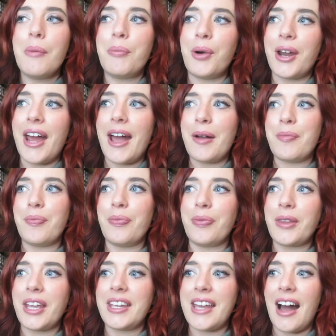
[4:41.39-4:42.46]
But
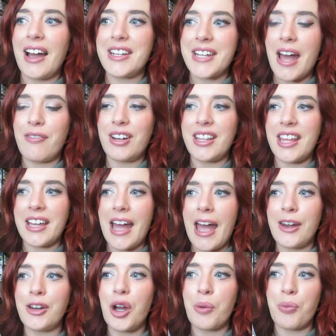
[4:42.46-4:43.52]
yeah, I definitely think
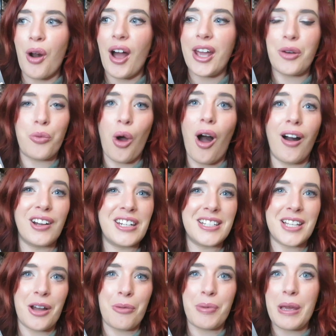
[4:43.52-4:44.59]
Edna O'Brien walked
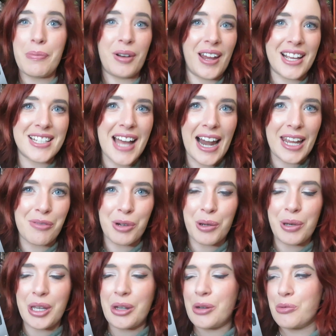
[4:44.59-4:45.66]
so people like Sally
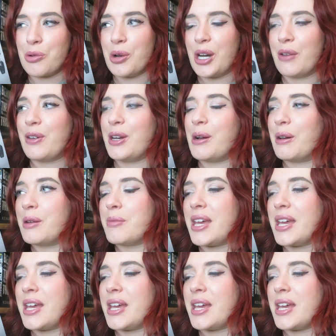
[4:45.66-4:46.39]
Rooney could run, if you know what I